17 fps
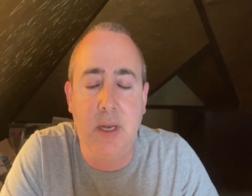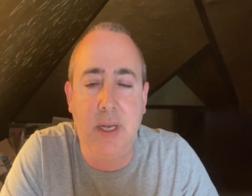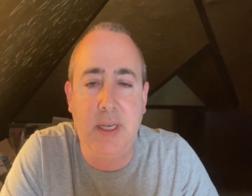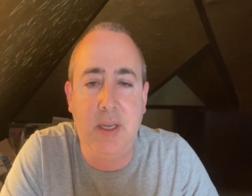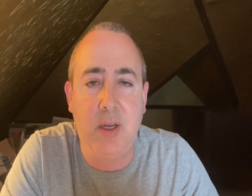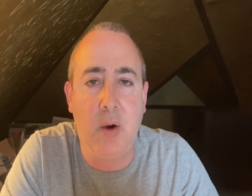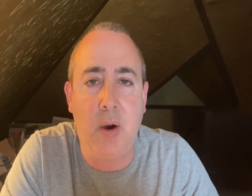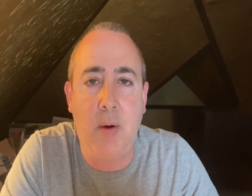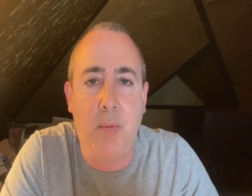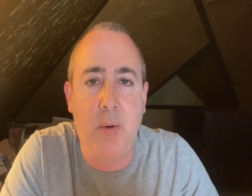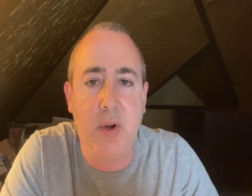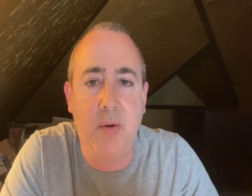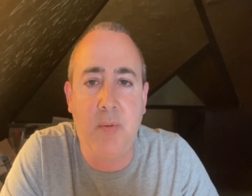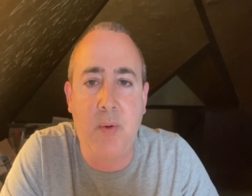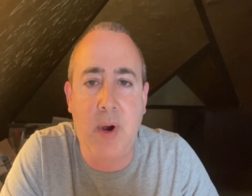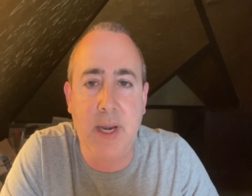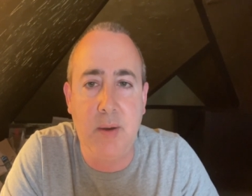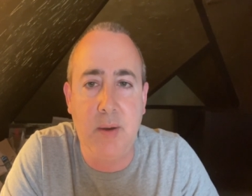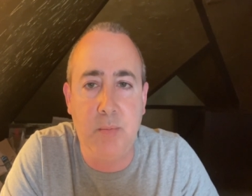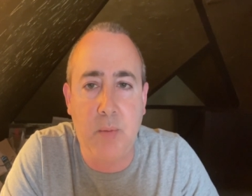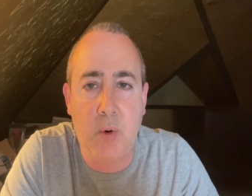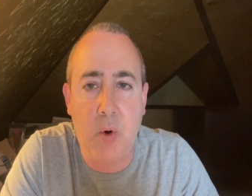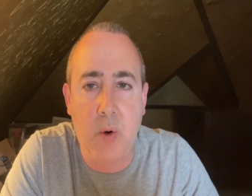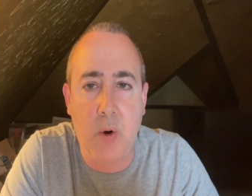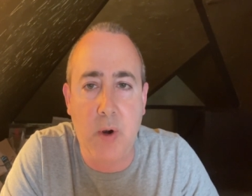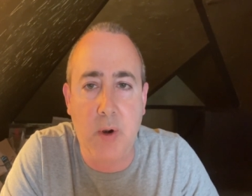You know, I would have wanted
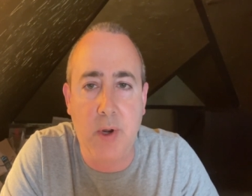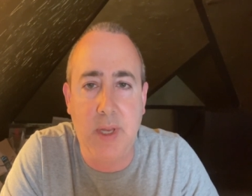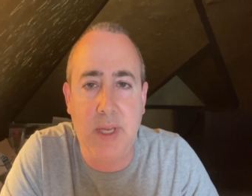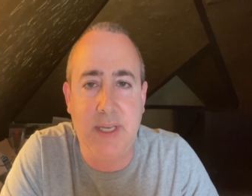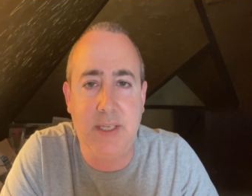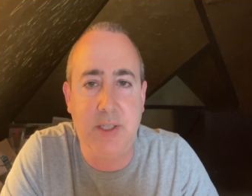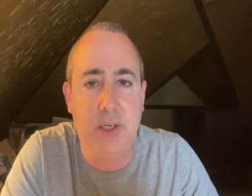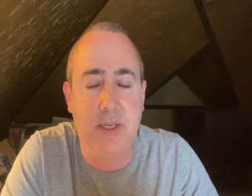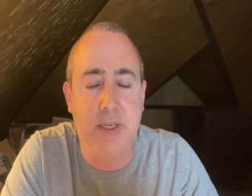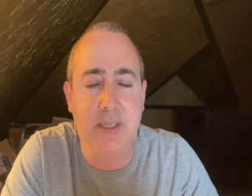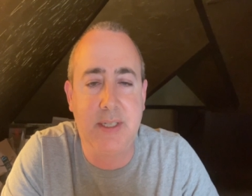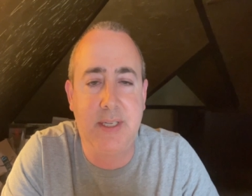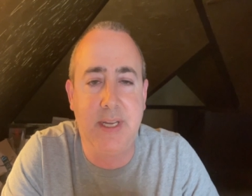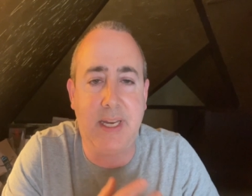more. It just,